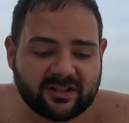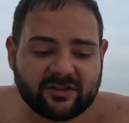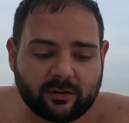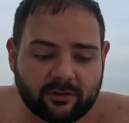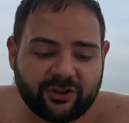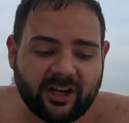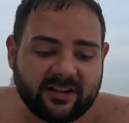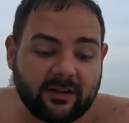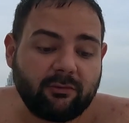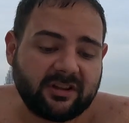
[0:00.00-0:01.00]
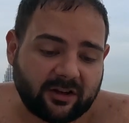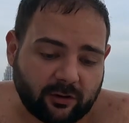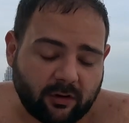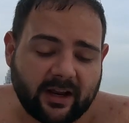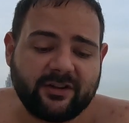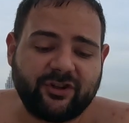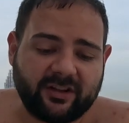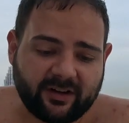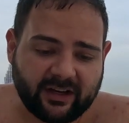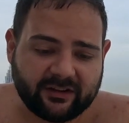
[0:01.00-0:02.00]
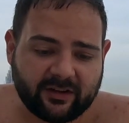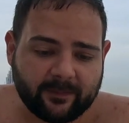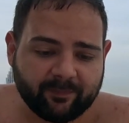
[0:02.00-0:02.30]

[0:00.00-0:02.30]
associated with a chlorine generator.